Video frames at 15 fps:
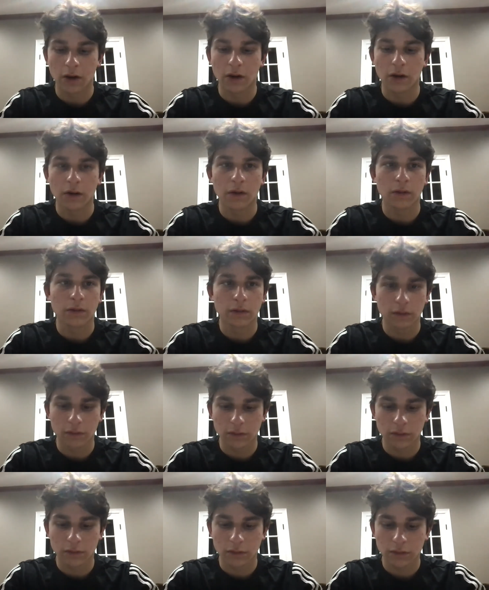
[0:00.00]

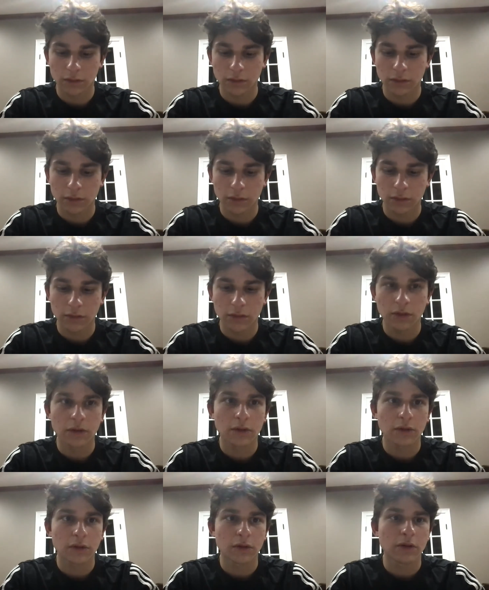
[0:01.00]

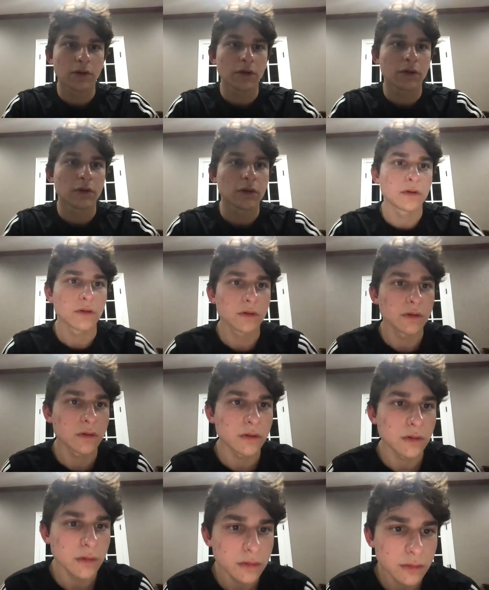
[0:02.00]

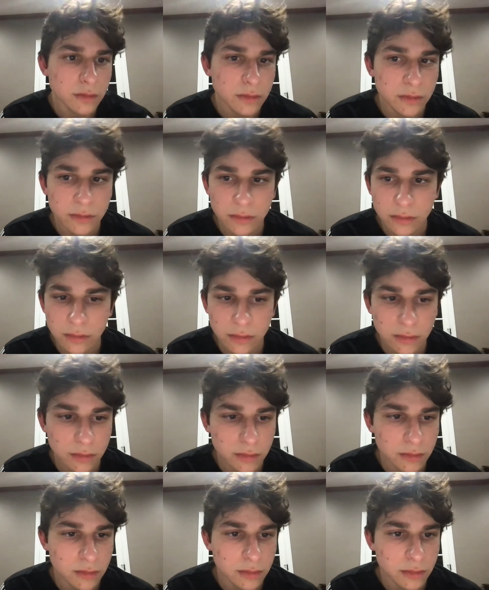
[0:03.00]

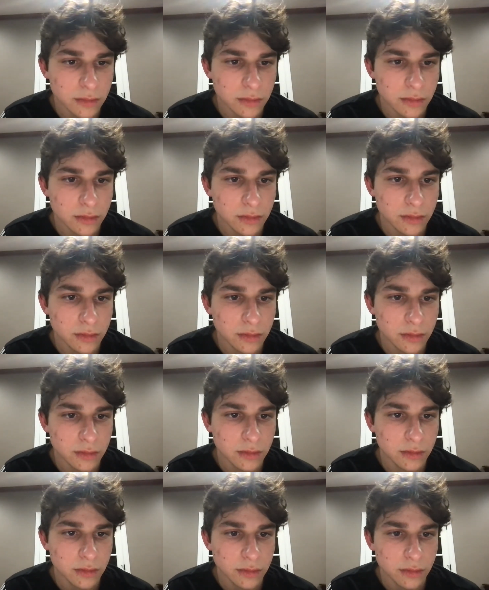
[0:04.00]

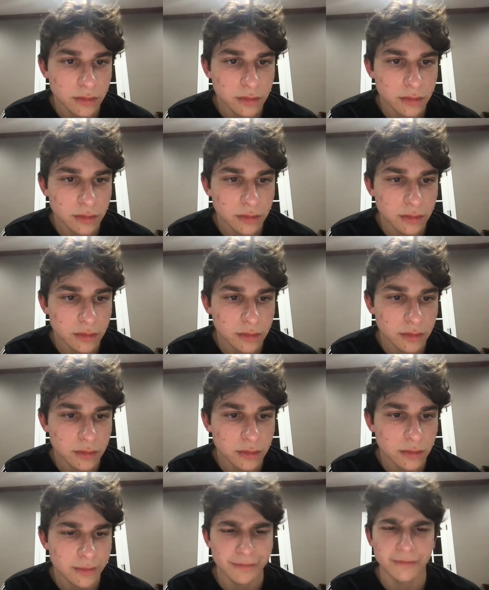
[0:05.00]

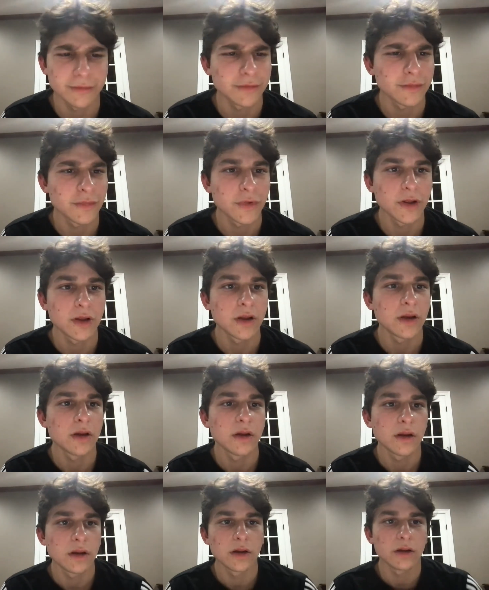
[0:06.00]

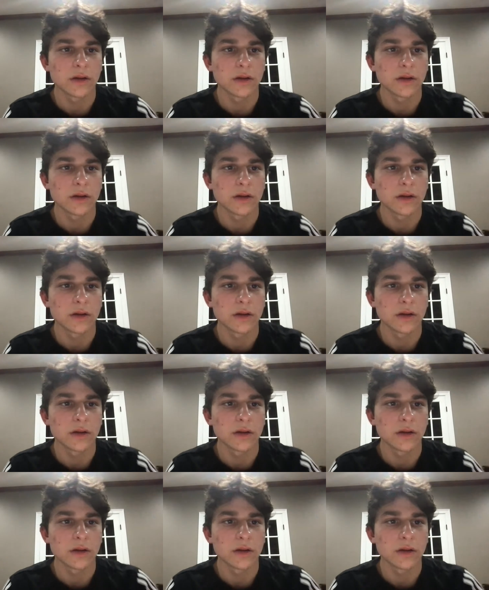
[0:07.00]
[no speech]